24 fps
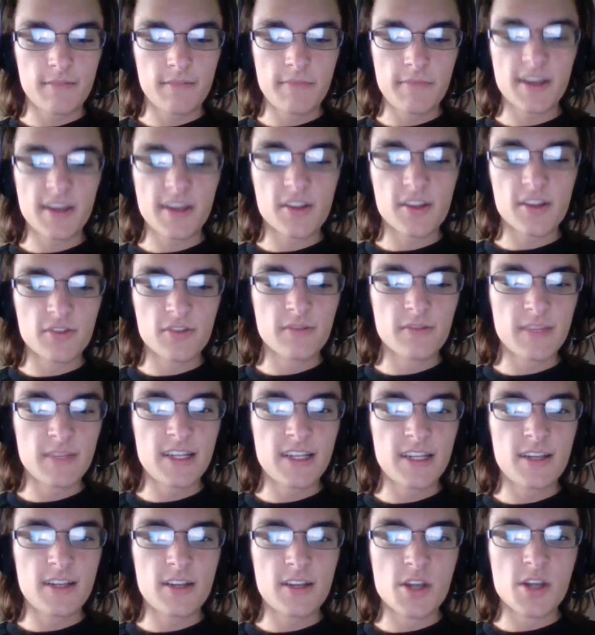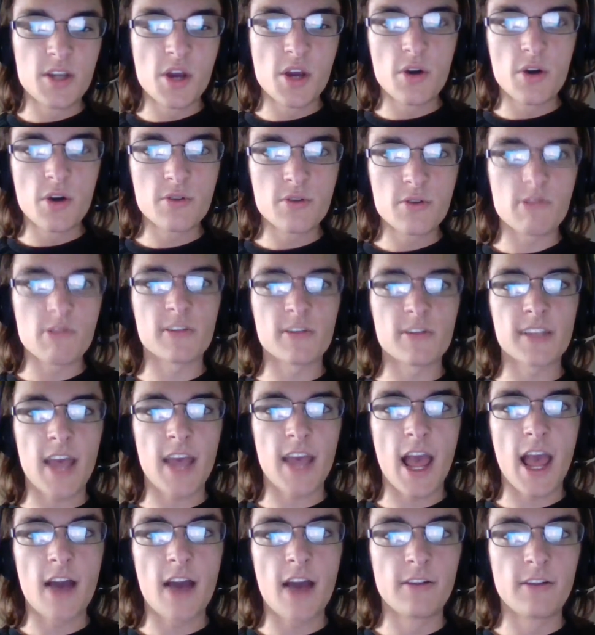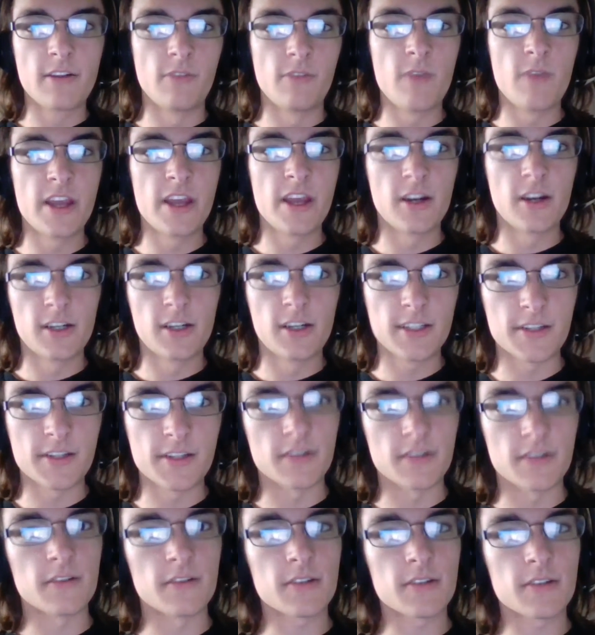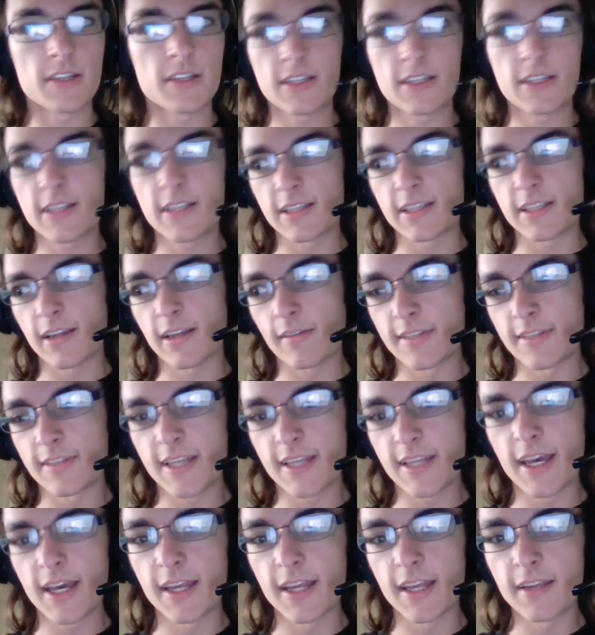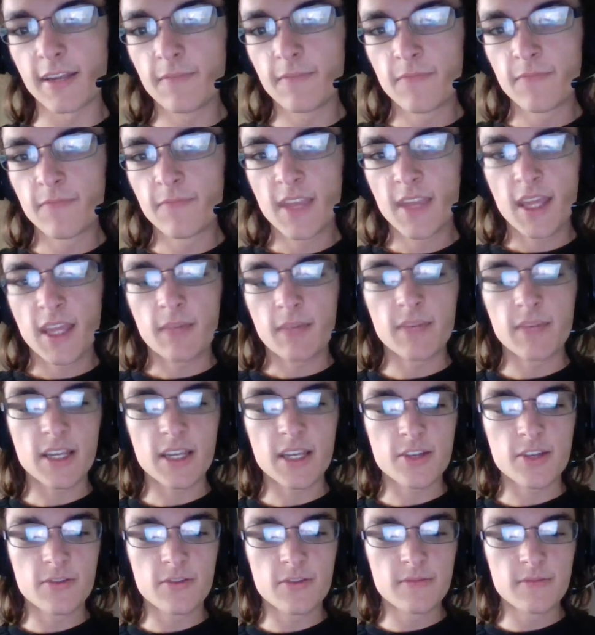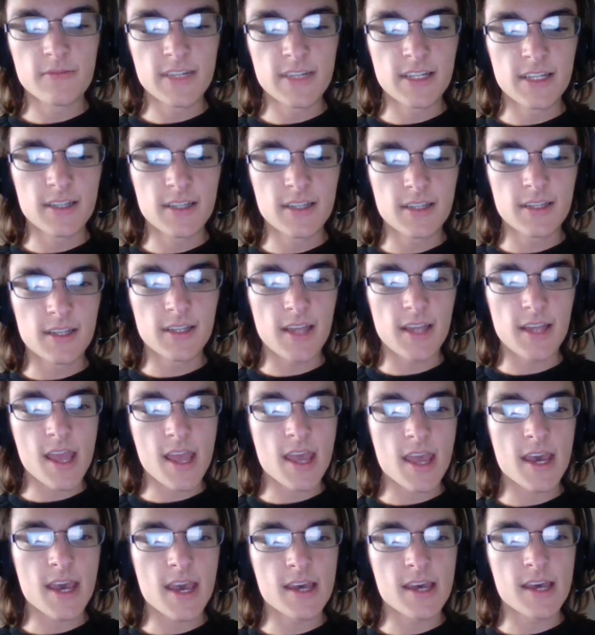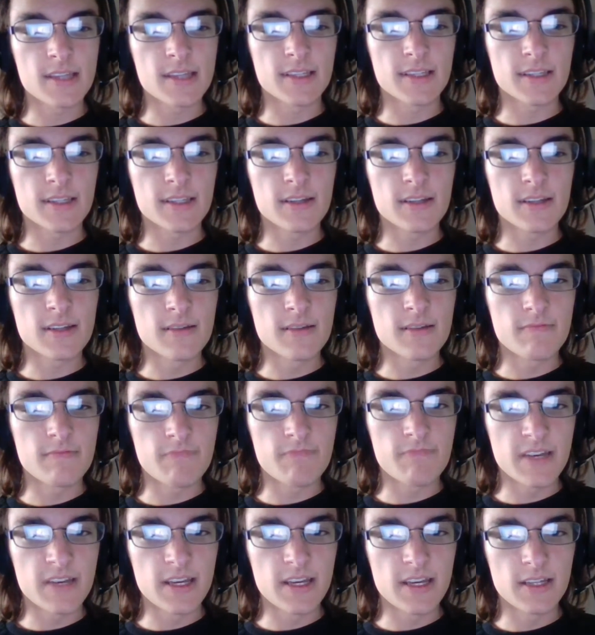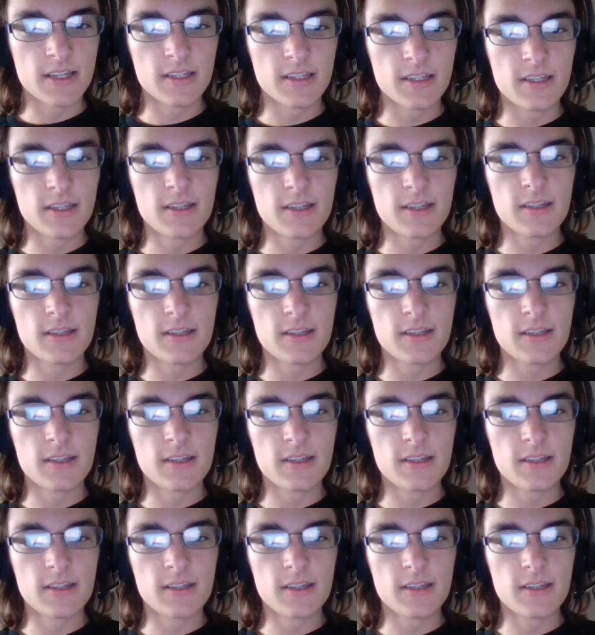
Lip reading: McDermott knows how to win also. Just as I've said, McDermott has been